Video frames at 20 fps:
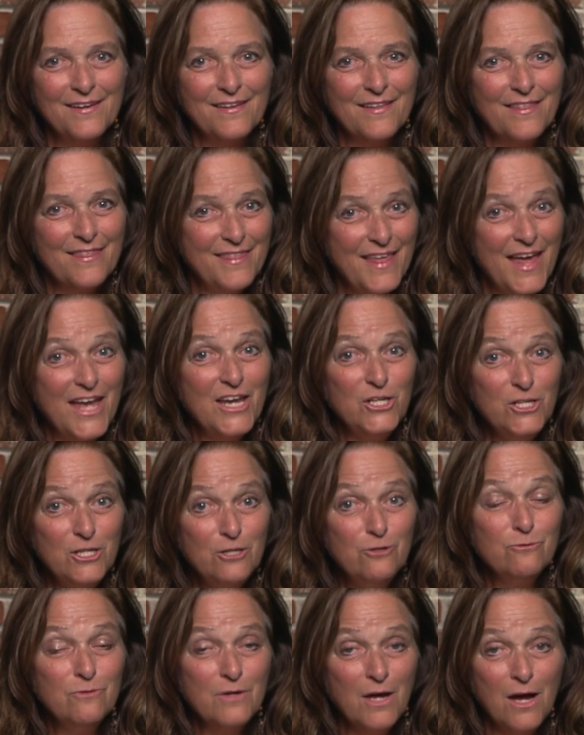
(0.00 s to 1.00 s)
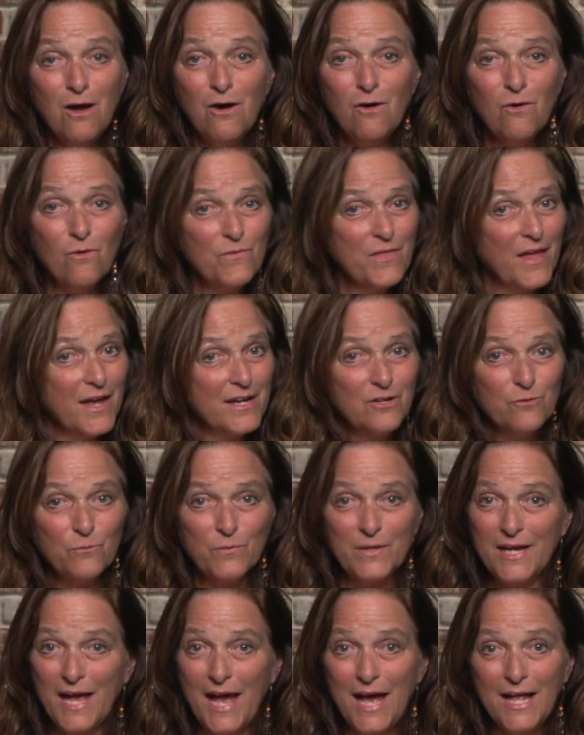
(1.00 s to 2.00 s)
then you know that in
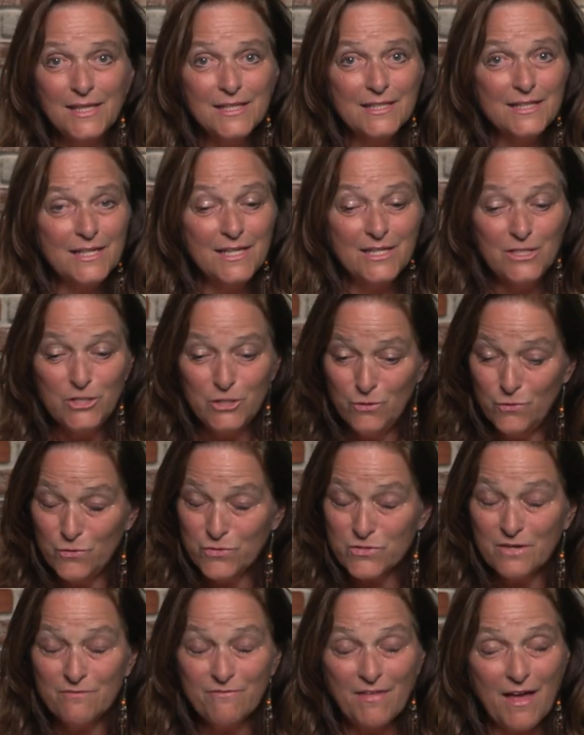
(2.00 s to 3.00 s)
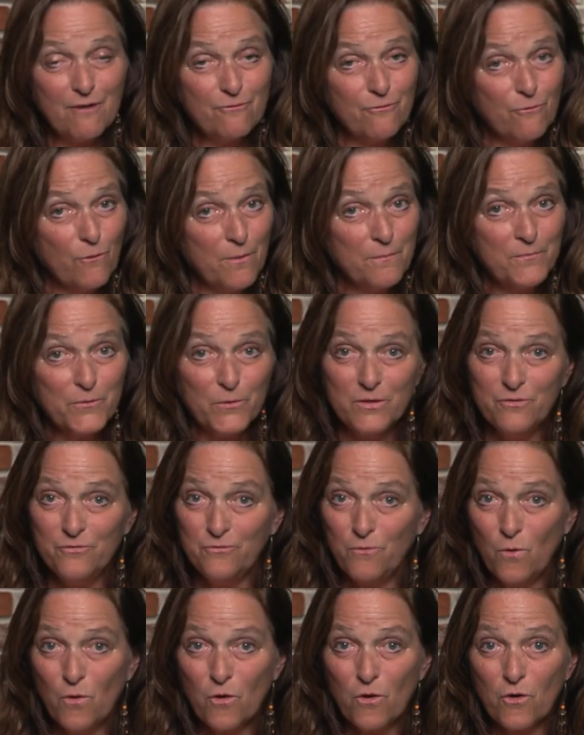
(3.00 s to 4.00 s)
reality, use of that Form
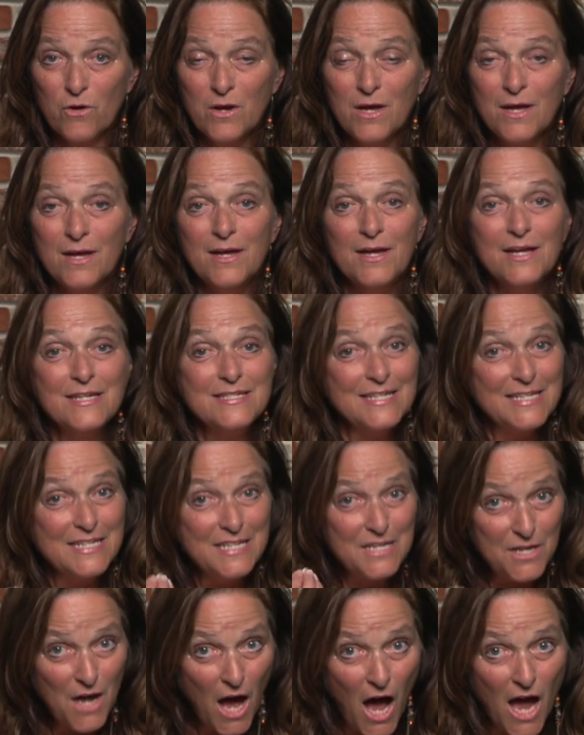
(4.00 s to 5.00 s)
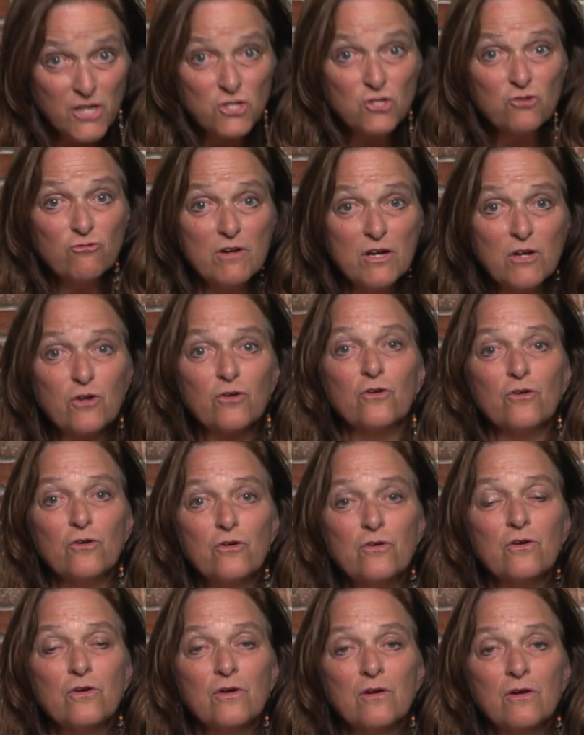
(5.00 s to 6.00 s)
34 did not trigger